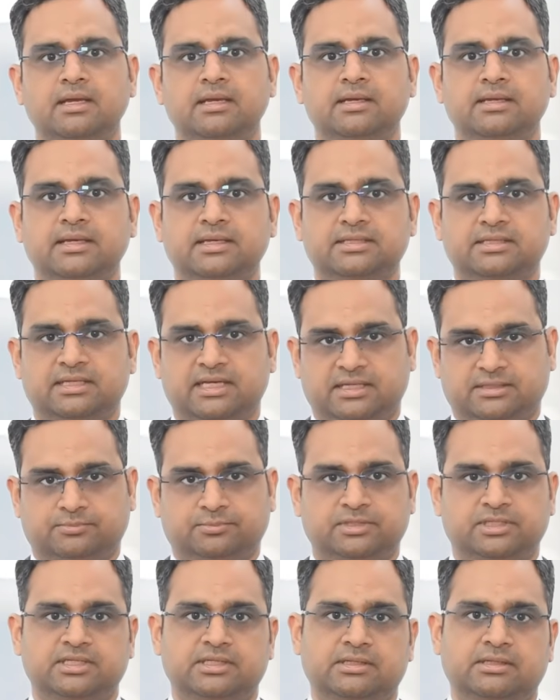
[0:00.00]
It can
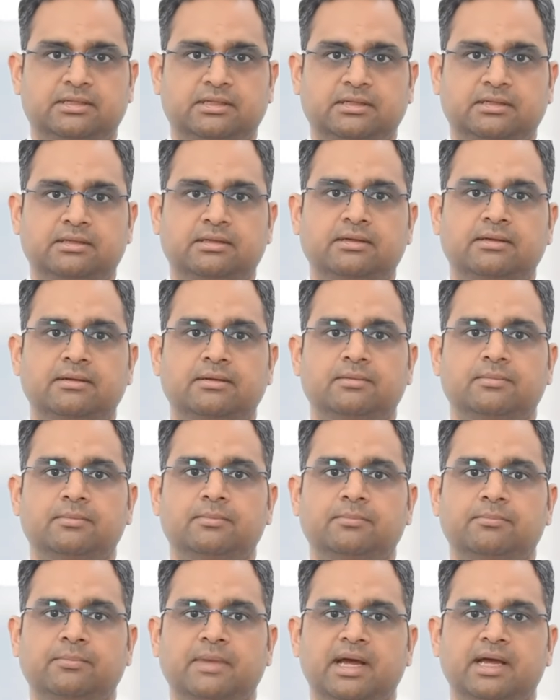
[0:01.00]
be
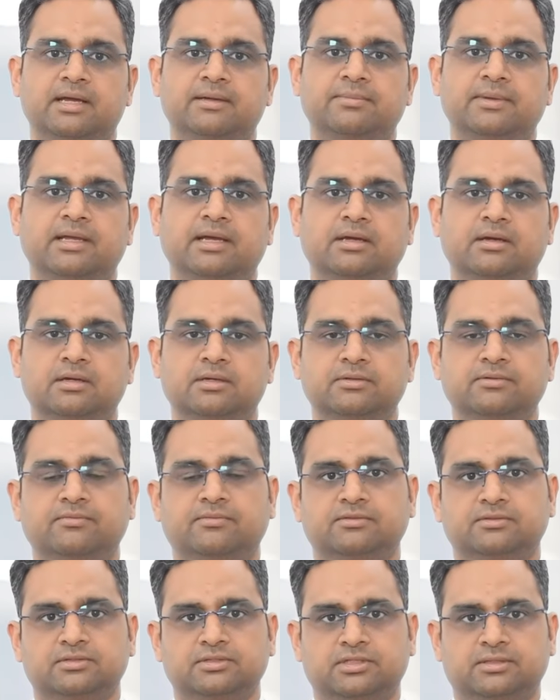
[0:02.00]
by way of
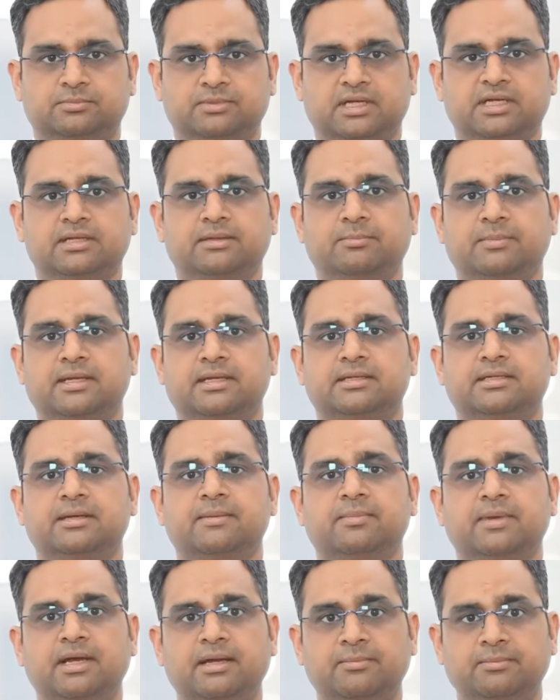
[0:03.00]
debridement.
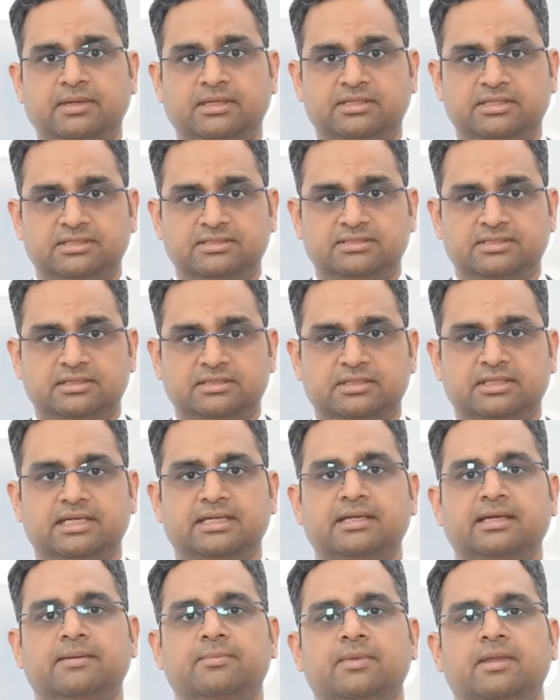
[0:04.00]
Debridement is the
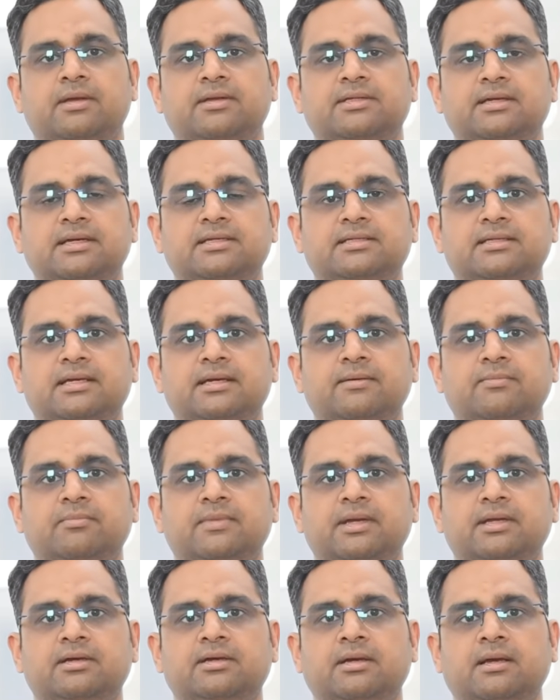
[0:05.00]
cleaning process in
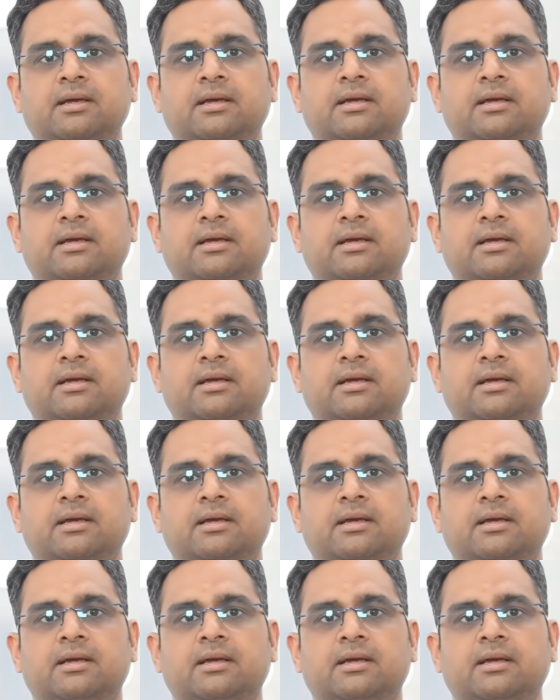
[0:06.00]
which